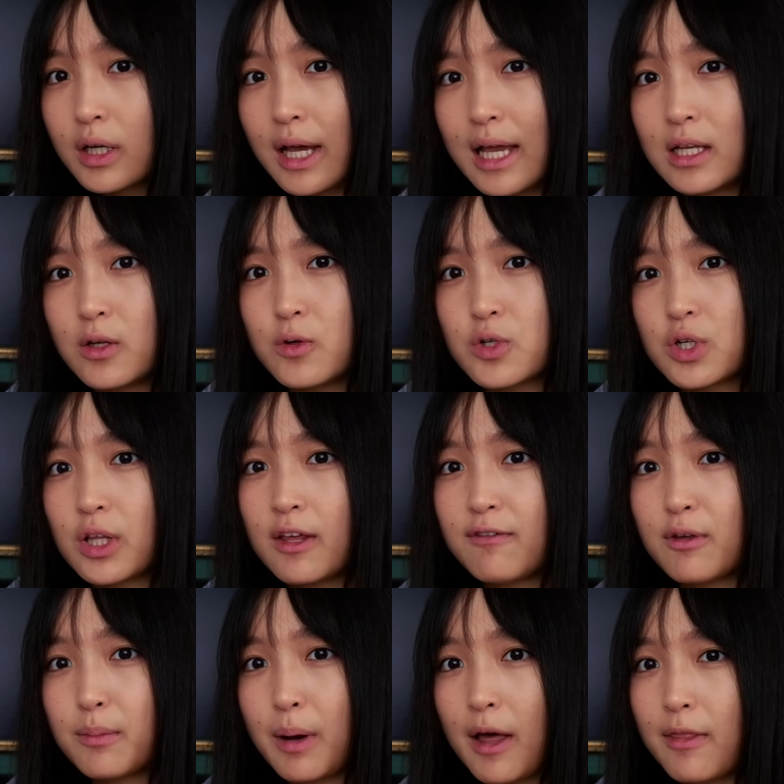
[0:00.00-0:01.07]
And usually if
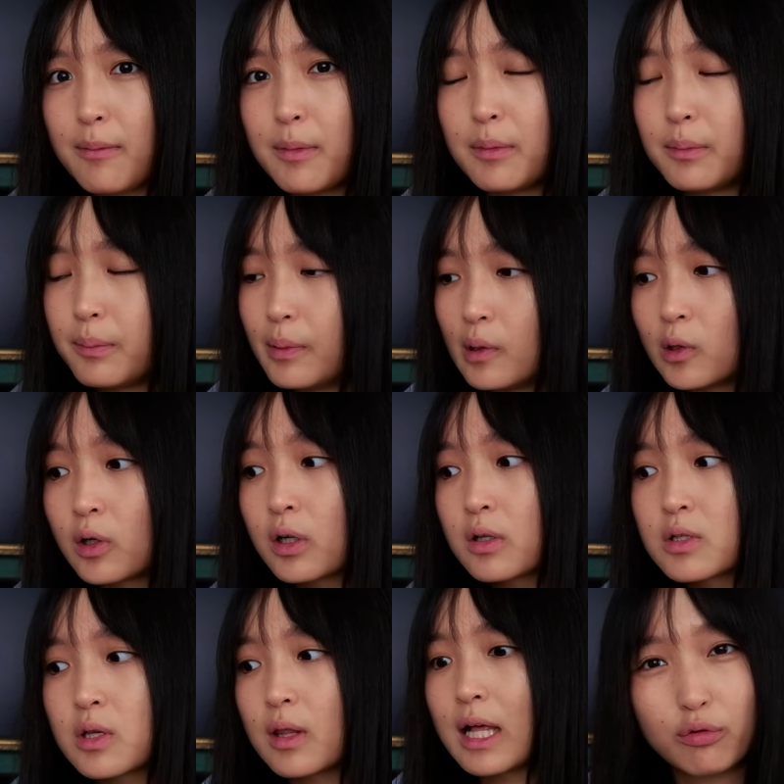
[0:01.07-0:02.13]
you buy them in bulk,
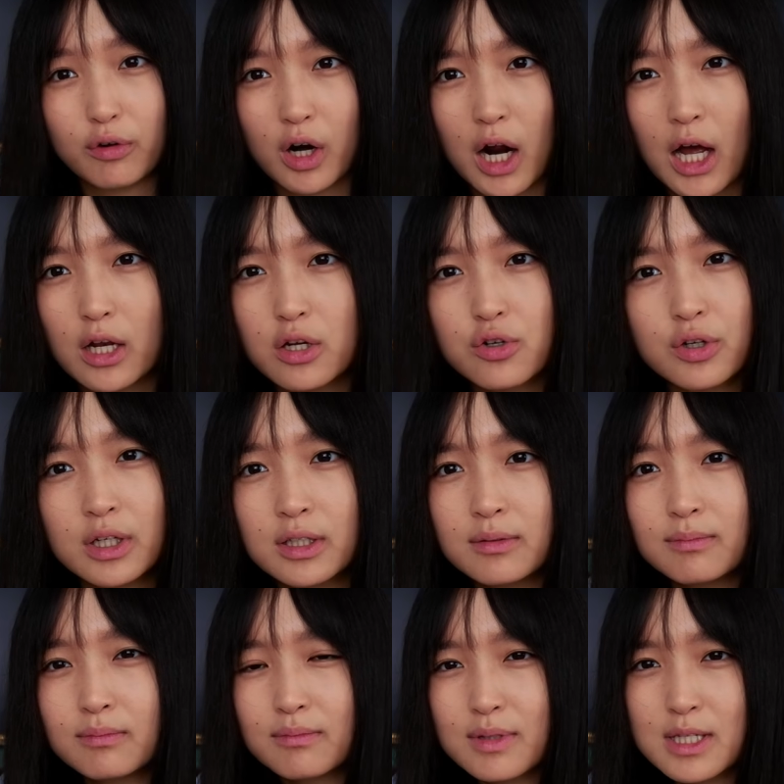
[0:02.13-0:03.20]
so over
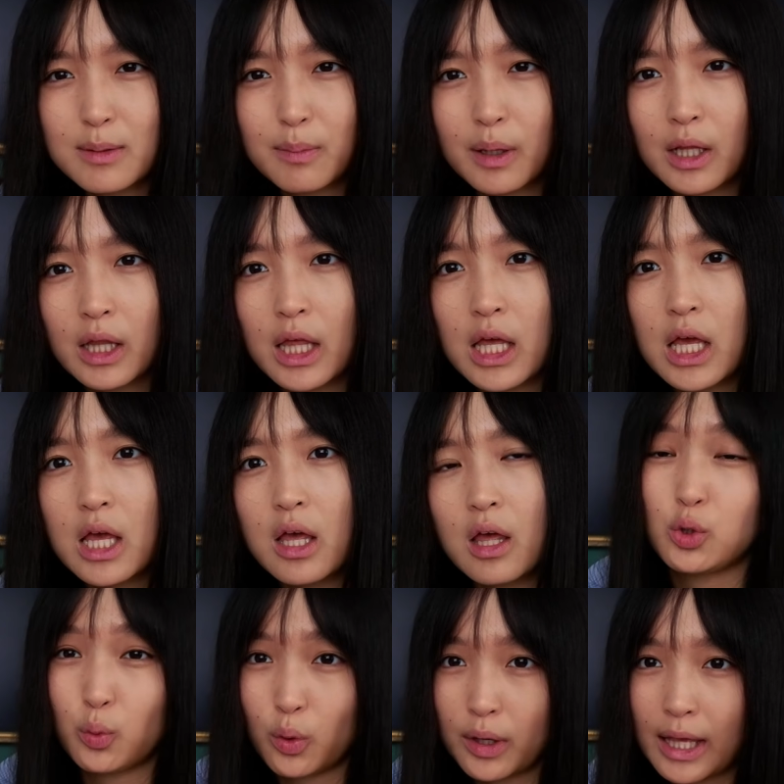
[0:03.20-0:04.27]
100 typically,
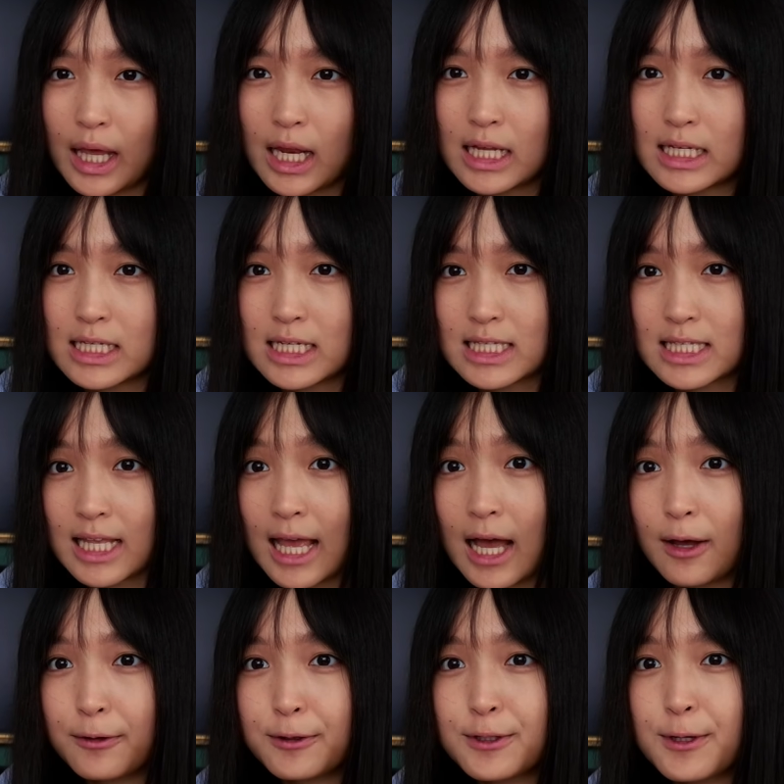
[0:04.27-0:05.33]
you will get a
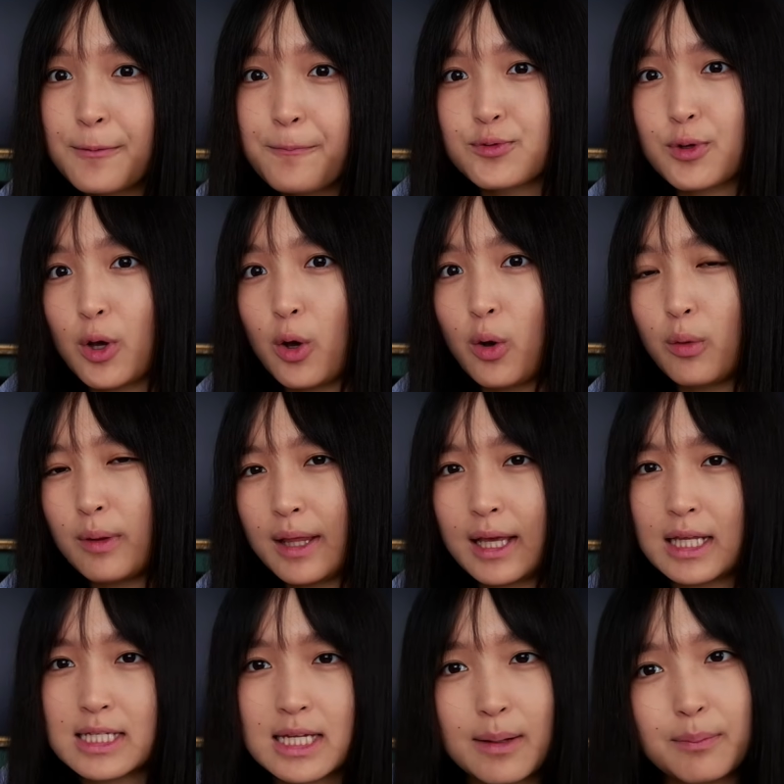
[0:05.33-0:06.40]
discount. So like
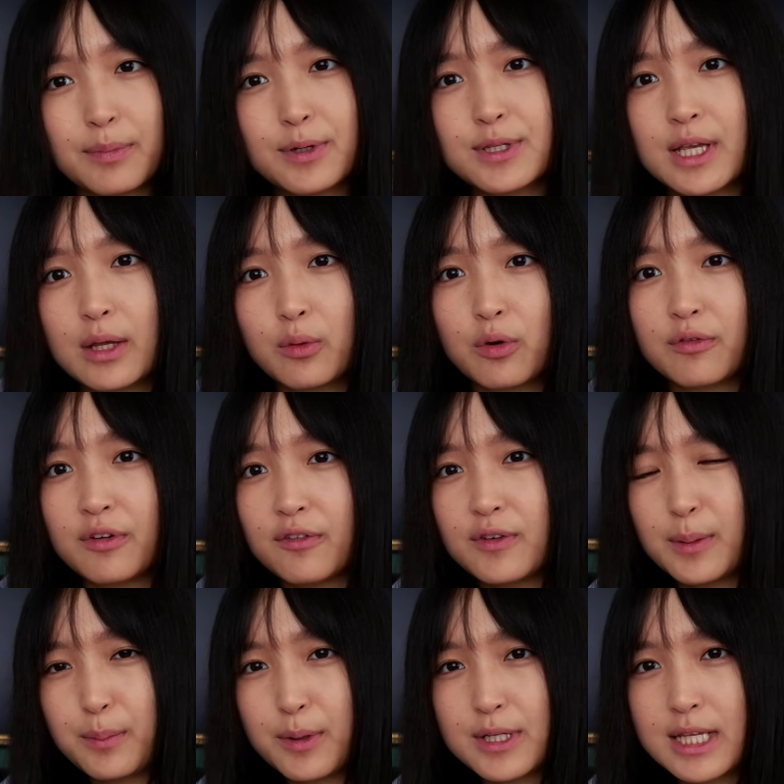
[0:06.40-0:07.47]
a 10% or
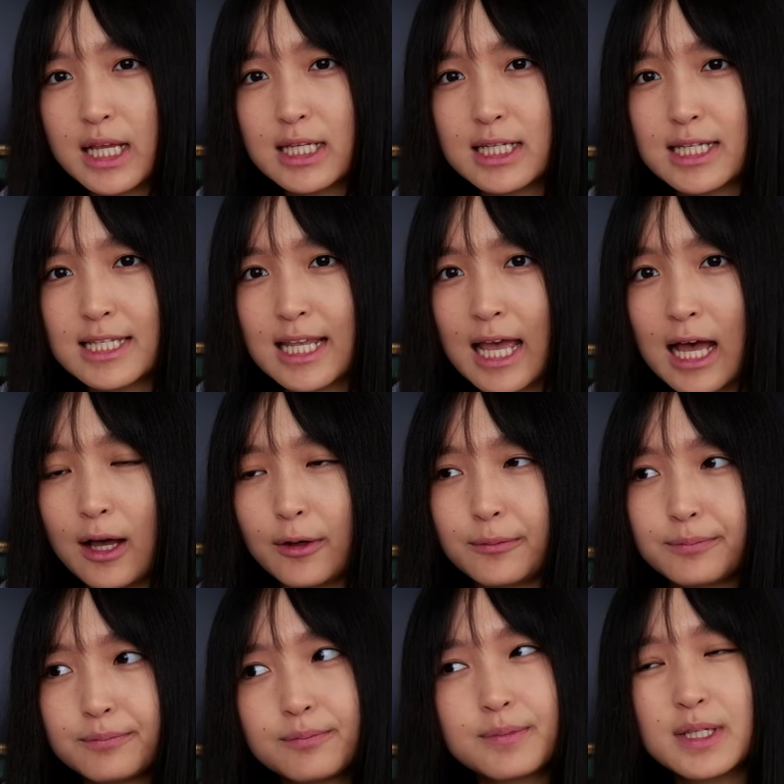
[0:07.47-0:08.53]
15%
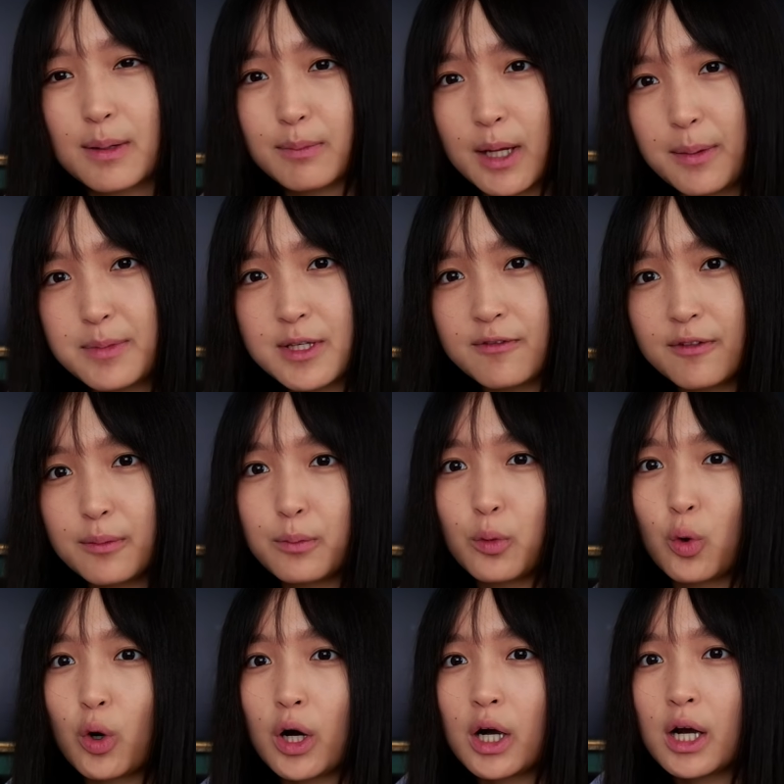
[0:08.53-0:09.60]
discount, sometimes even
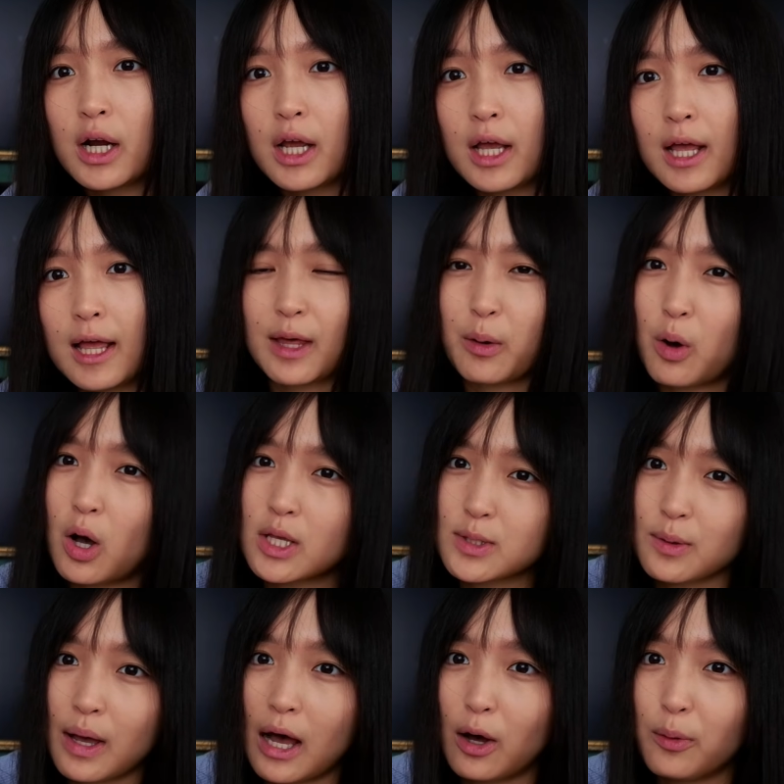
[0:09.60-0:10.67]
more. That will
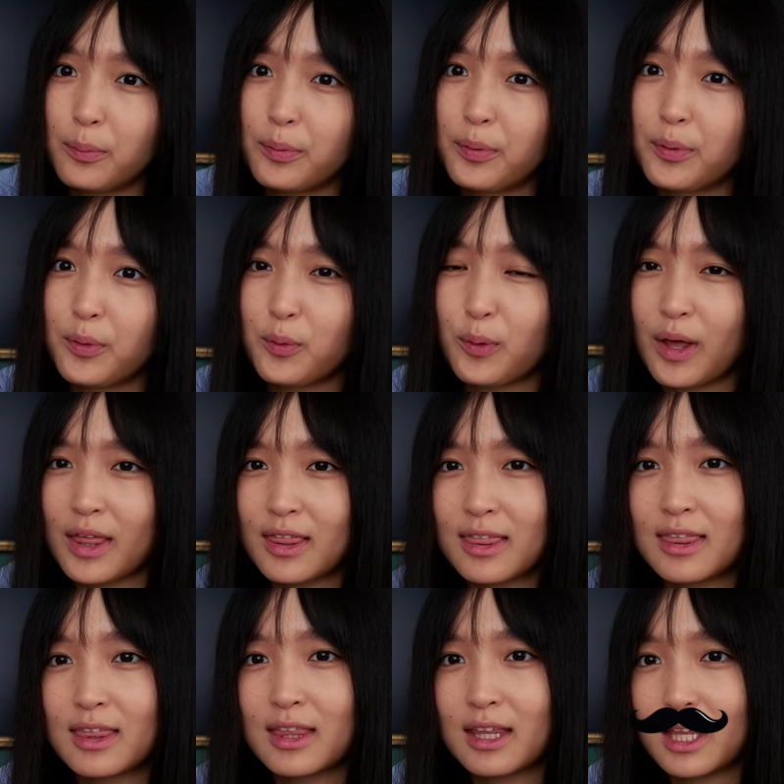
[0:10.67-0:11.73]
also help with
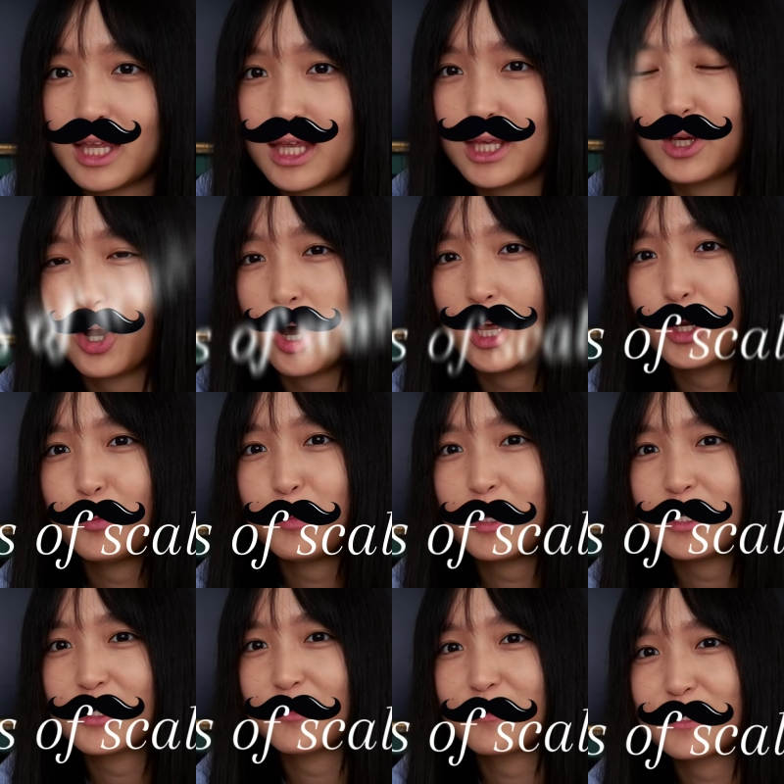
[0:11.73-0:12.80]

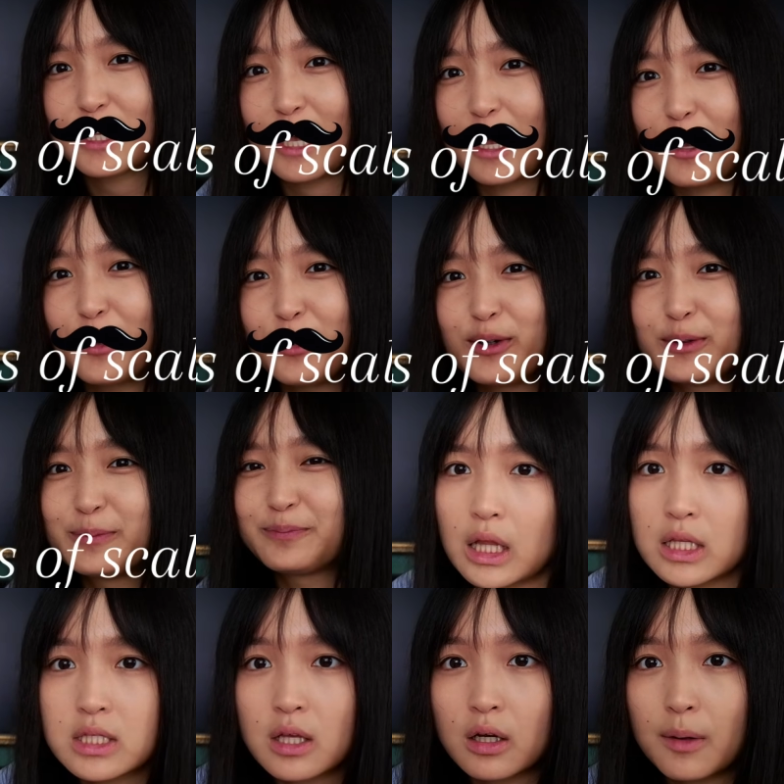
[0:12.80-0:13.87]
economies of scale. Now
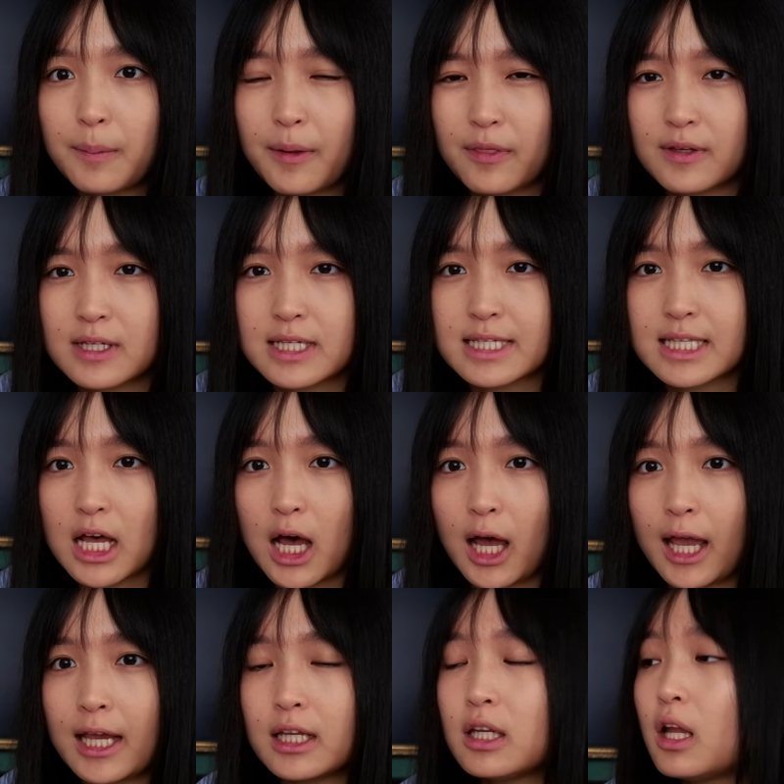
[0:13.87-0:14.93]
let's talk about the
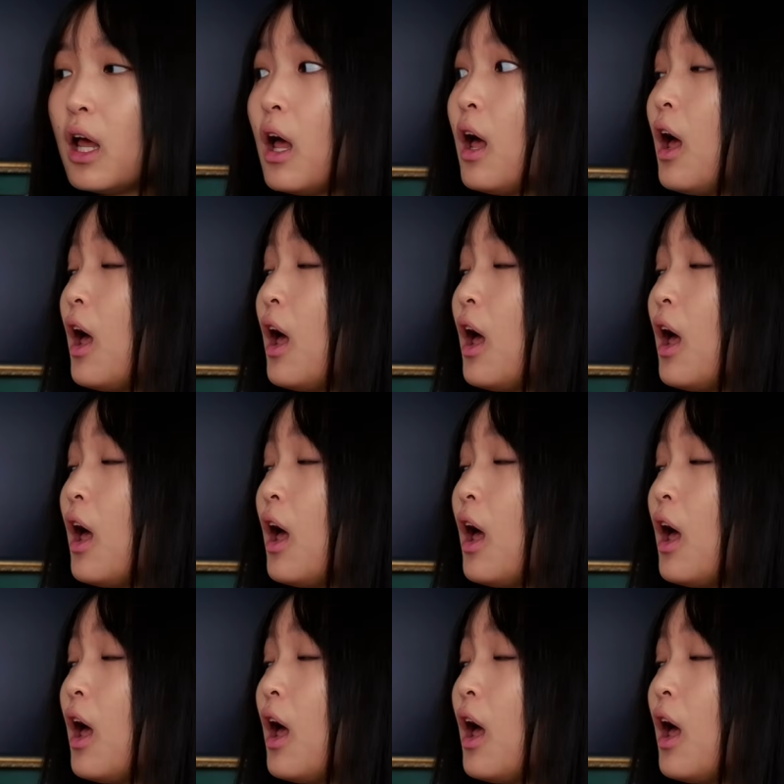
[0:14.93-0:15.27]
design.